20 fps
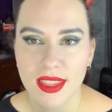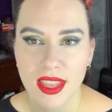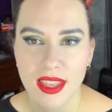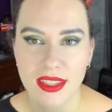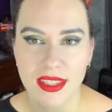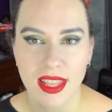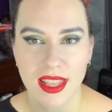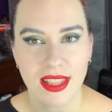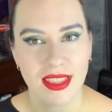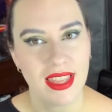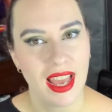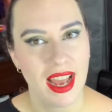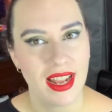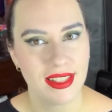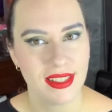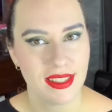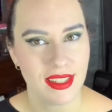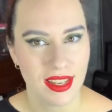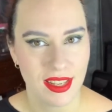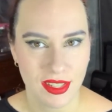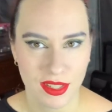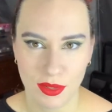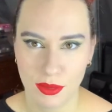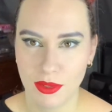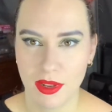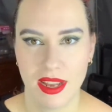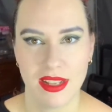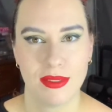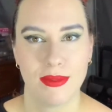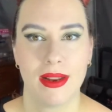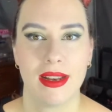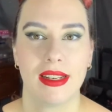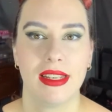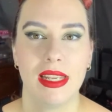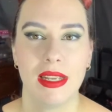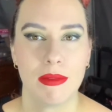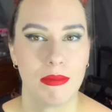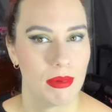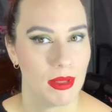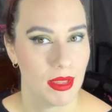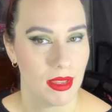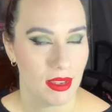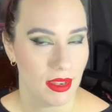So that's your nice red lip.